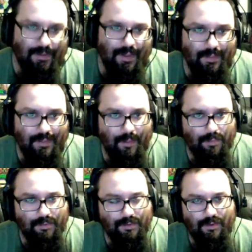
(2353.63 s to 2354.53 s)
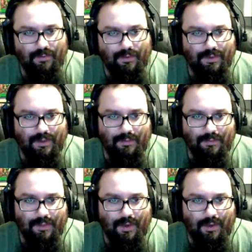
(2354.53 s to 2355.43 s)
The episode when it comes
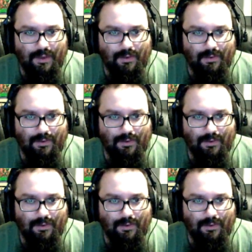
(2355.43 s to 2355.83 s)
audio.